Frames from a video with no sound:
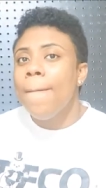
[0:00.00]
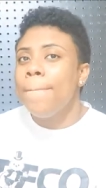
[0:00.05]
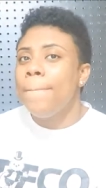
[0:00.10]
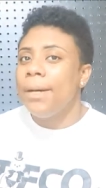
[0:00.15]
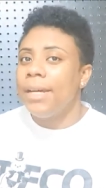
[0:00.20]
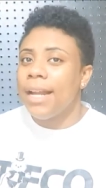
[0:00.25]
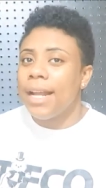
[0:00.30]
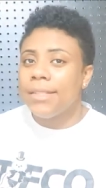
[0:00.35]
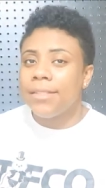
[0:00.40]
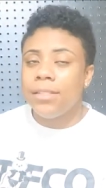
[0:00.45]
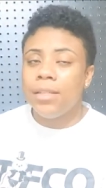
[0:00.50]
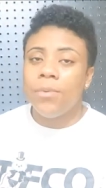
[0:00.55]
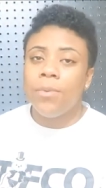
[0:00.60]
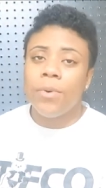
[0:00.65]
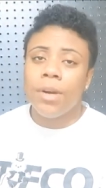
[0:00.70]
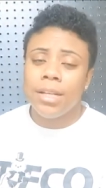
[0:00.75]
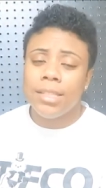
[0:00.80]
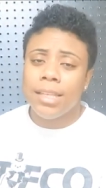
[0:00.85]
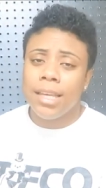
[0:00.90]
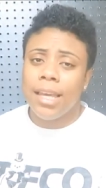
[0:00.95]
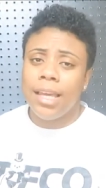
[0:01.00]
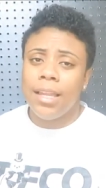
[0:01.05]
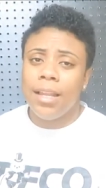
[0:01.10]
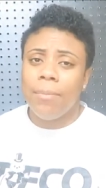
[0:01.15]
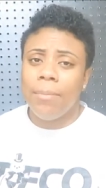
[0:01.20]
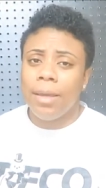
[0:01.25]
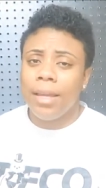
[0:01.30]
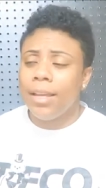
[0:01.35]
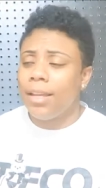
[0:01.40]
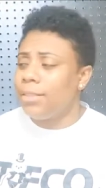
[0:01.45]
but I still wanted to get
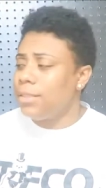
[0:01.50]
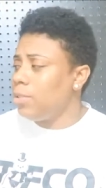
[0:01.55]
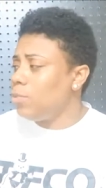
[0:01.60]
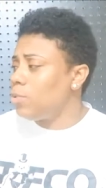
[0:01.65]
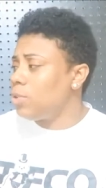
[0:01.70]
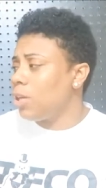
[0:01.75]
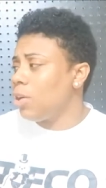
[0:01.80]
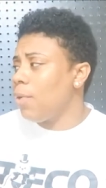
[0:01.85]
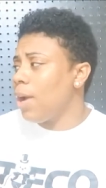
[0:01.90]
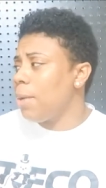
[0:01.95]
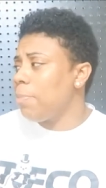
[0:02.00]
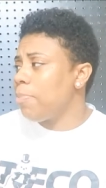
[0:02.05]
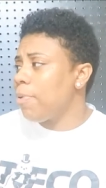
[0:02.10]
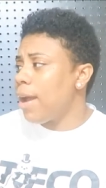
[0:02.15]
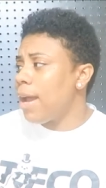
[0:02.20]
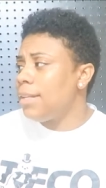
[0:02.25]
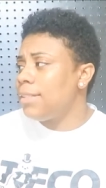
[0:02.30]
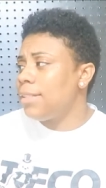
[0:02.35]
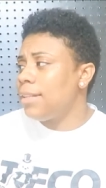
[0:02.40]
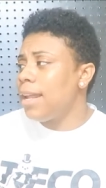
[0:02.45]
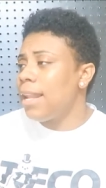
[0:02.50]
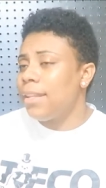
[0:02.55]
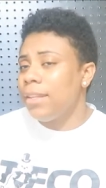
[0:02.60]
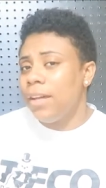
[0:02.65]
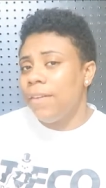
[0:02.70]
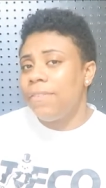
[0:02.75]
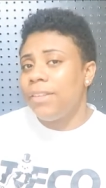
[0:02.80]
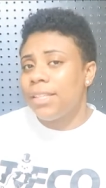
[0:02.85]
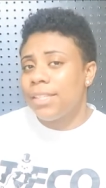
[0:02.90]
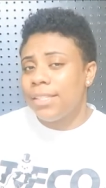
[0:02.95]
it because it was a great price and I
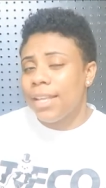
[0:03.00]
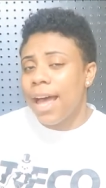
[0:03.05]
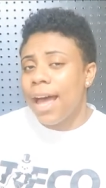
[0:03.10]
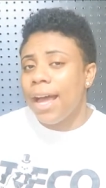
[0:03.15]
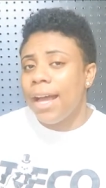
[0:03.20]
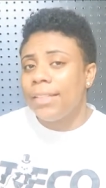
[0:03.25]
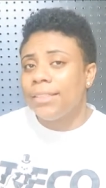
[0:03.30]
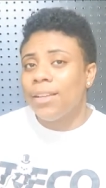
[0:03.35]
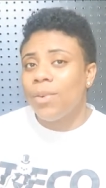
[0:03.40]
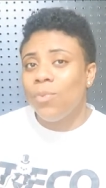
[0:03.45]
love the size.